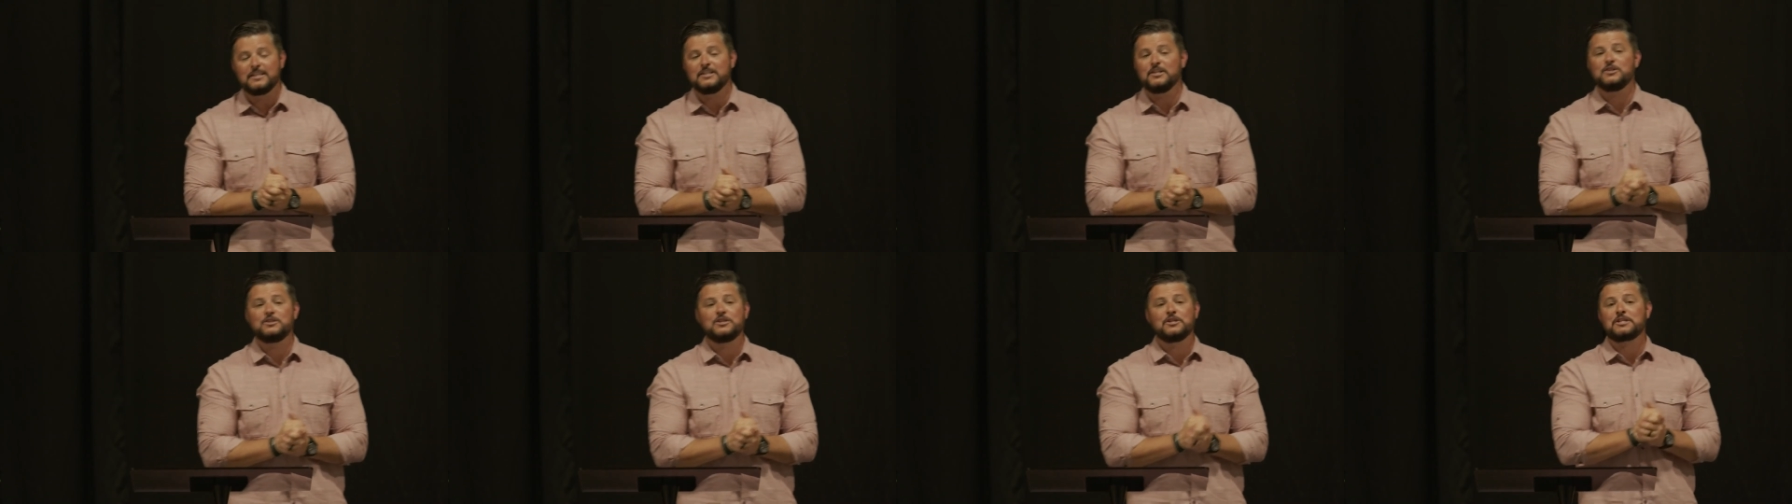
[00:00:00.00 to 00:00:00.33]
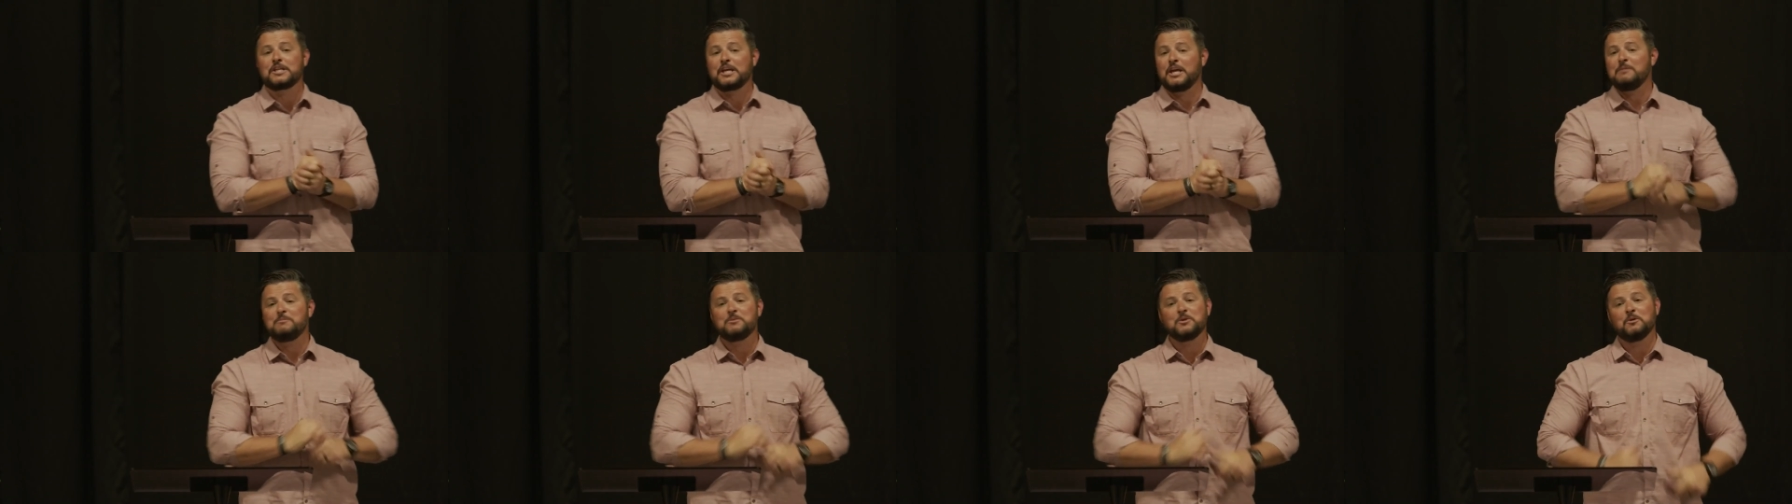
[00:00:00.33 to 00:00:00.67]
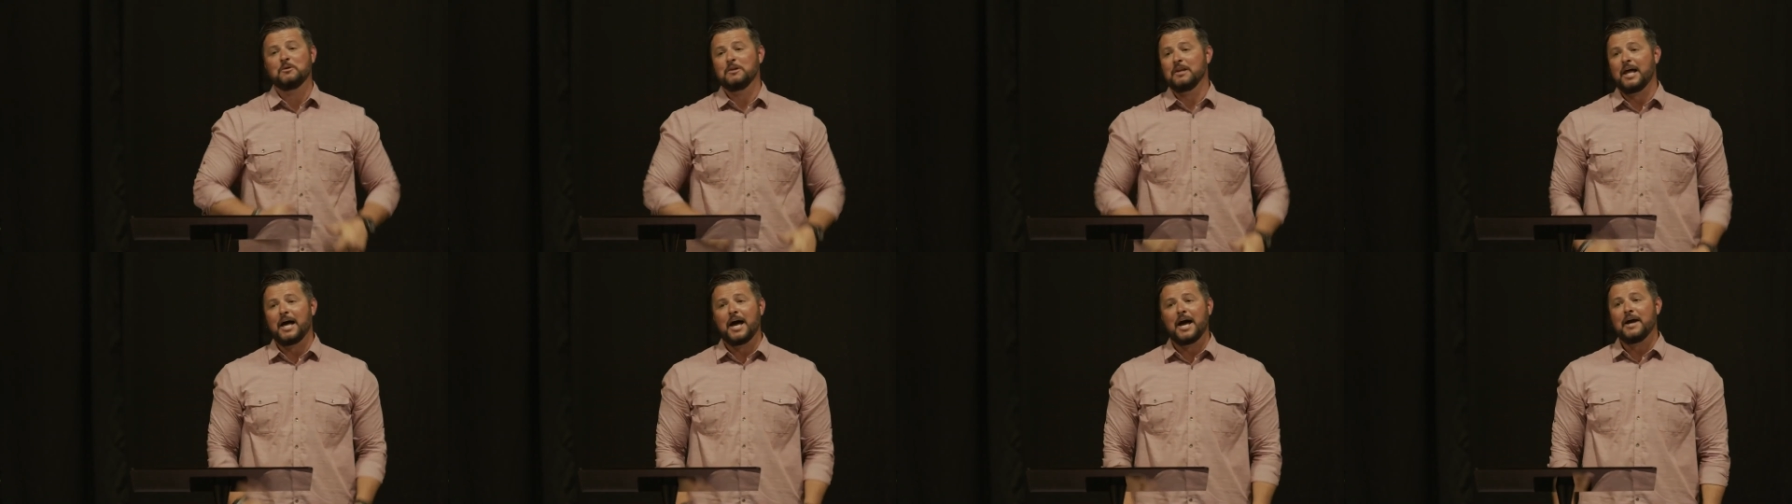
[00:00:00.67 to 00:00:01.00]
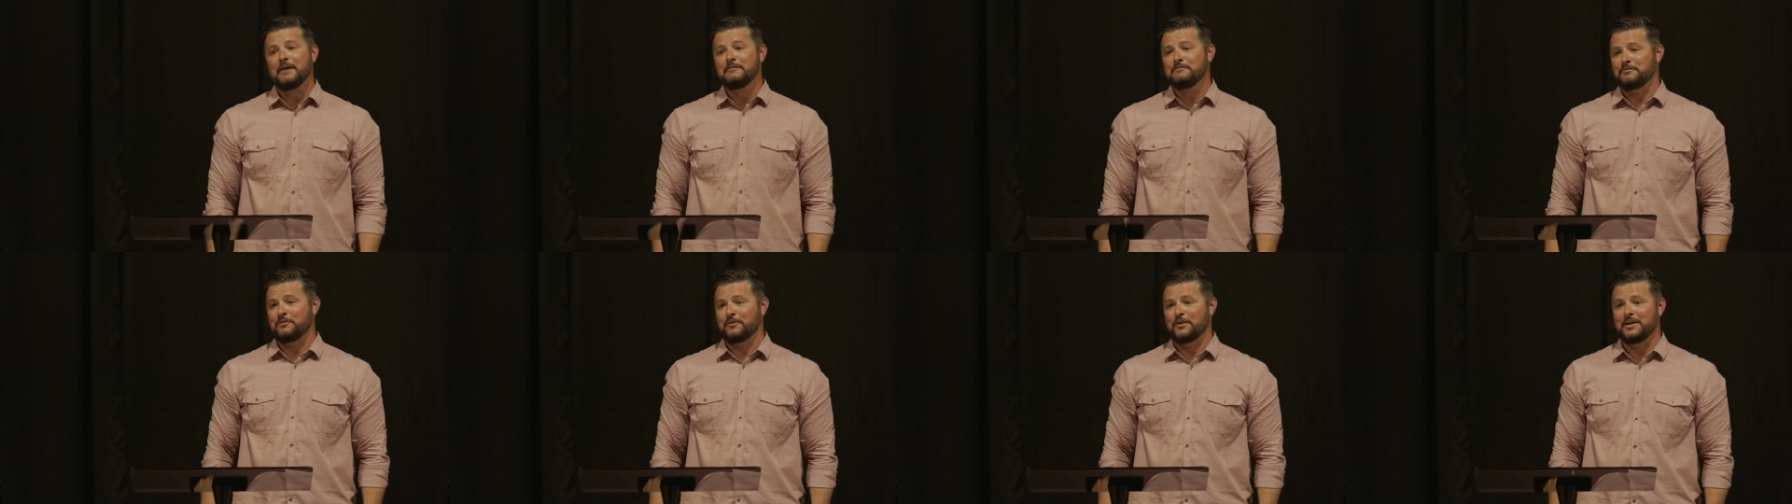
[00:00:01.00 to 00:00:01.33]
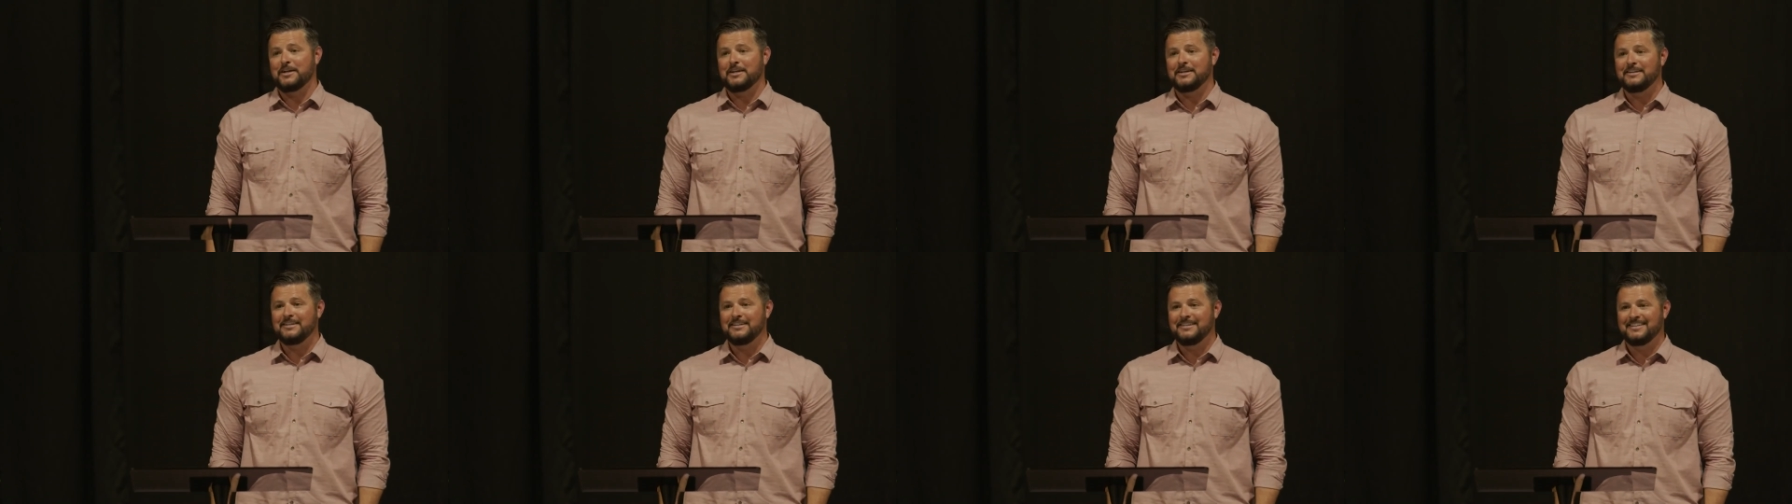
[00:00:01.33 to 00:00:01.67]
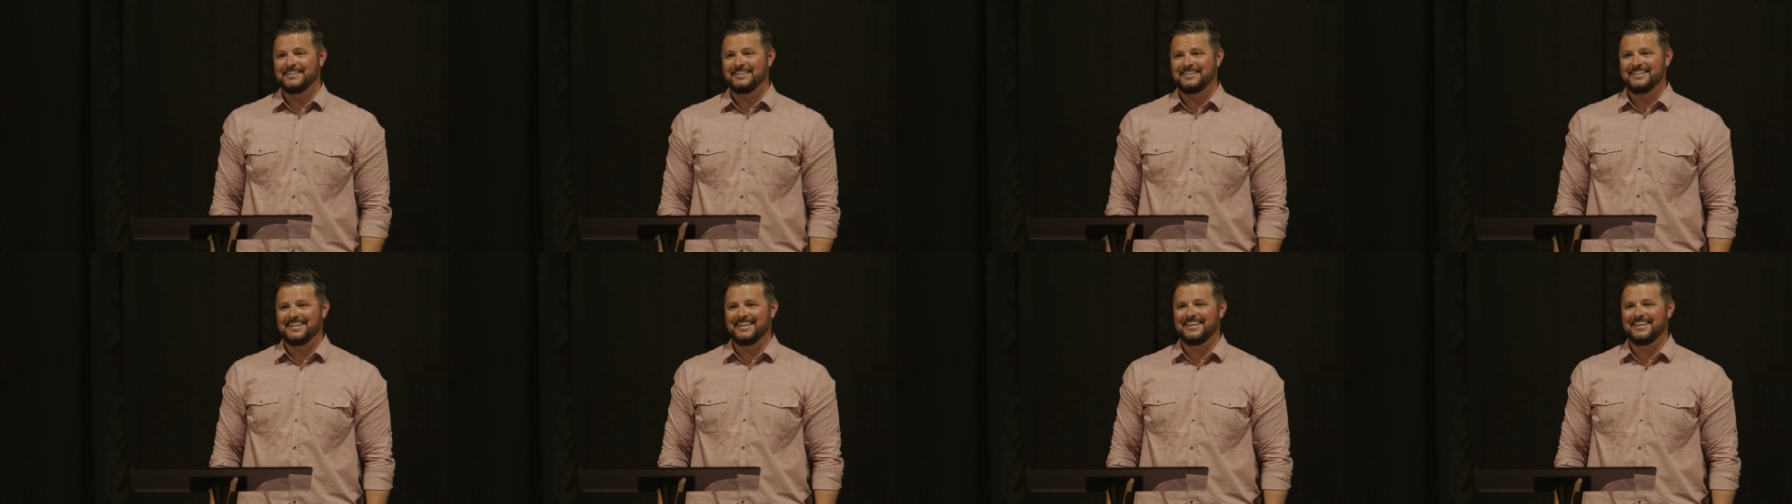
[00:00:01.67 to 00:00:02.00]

than to just keep you alive, friend.